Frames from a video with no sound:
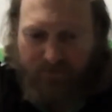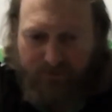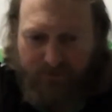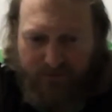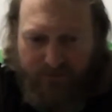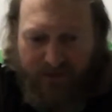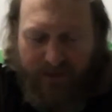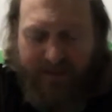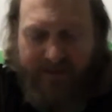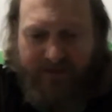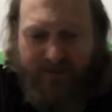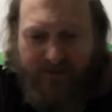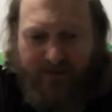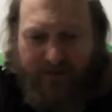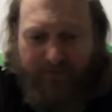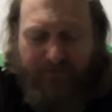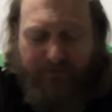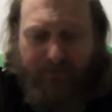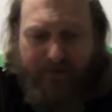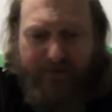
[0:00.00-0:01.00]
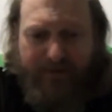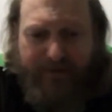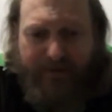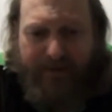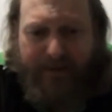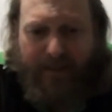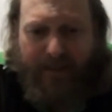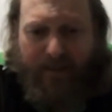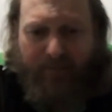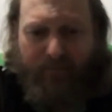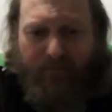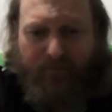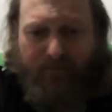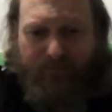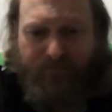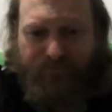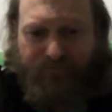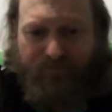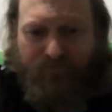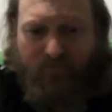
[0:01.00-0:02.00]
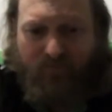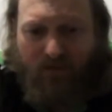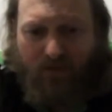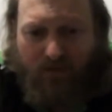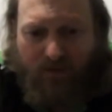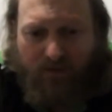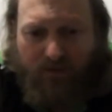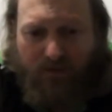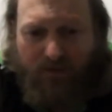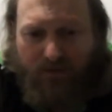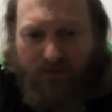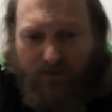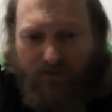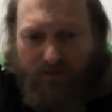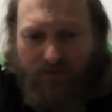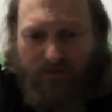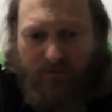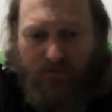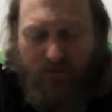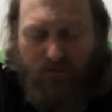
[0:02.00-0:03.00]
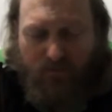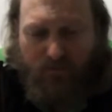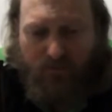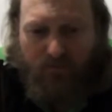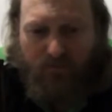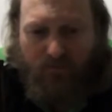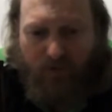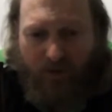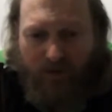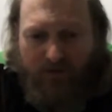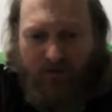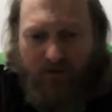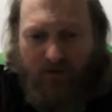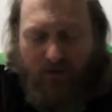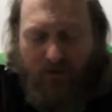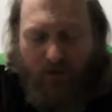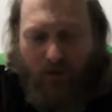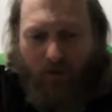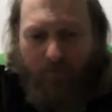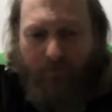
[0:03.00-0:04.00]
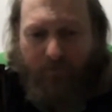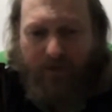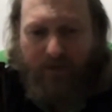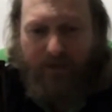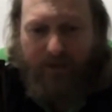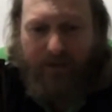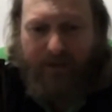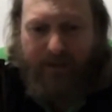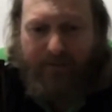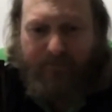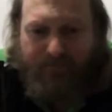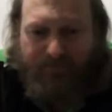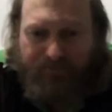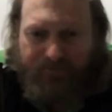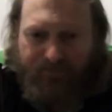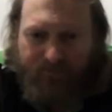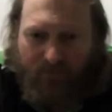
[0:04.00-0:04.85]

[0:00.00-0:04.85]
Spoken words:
The taste definitely, there's roasted coffee there.